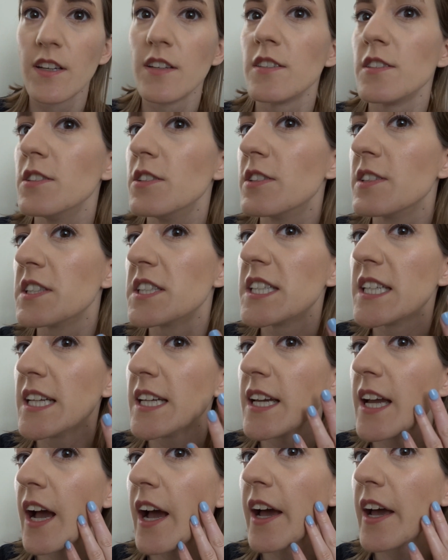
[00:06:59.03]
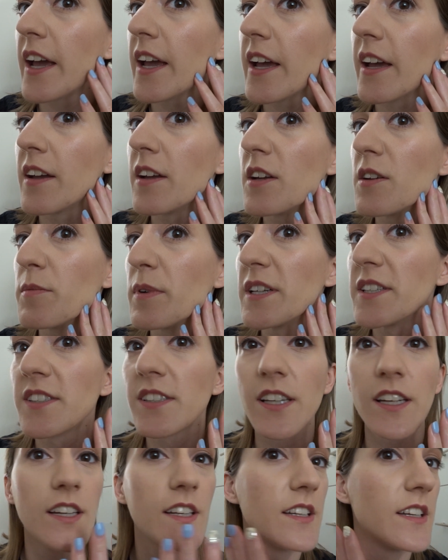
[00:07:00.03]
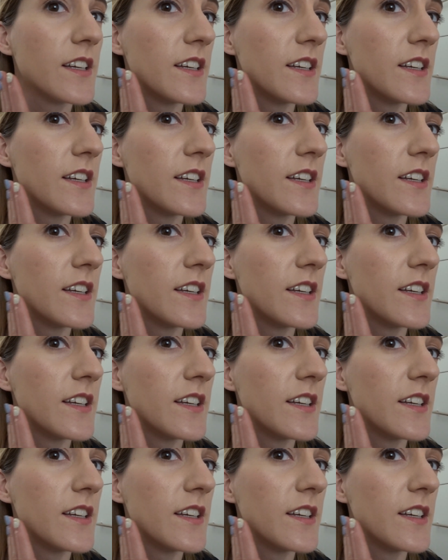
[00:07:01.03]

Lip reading: So you can see my skin